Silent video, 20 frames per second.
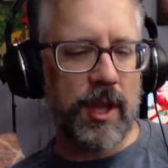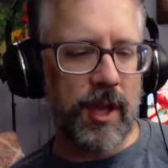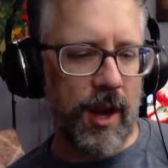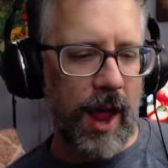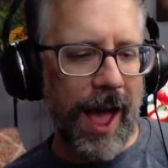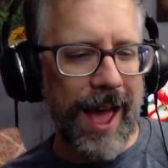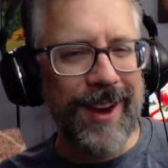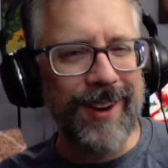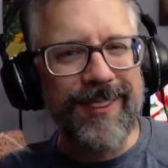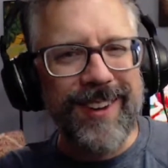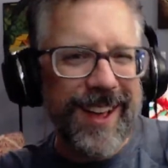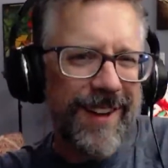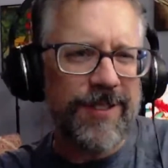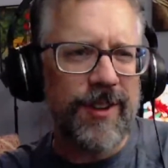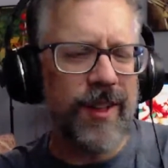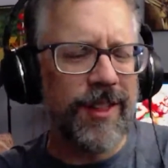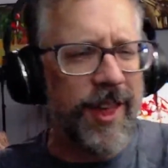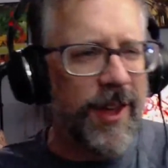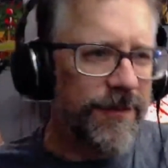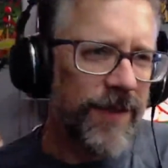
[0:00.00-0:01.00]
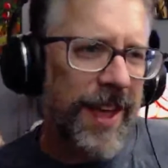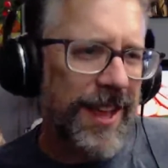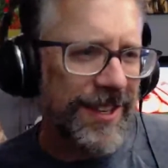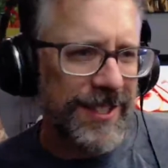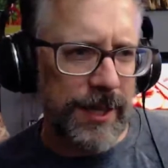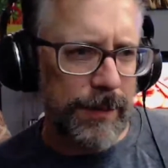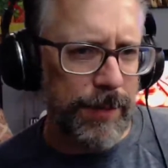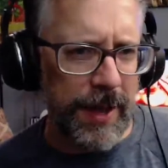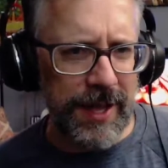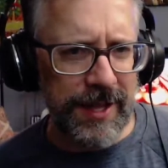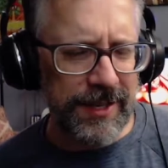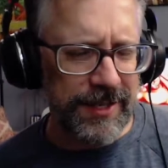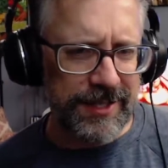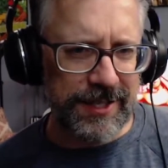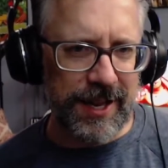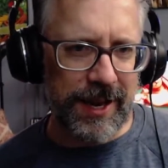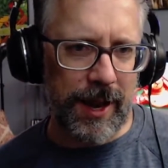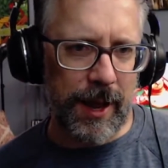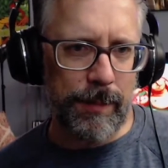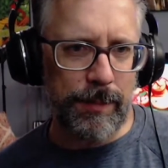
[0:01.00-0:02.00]
I don't have all that fancy pants
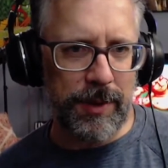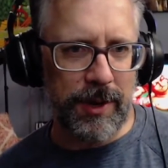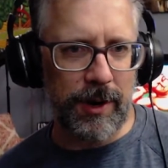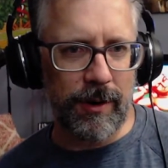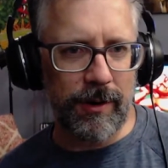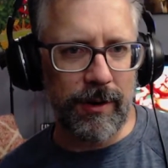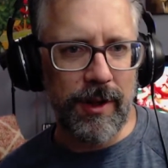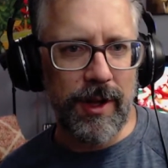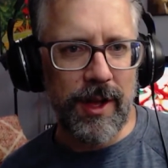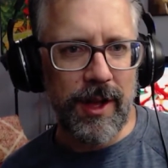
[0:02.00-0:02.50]
set up here.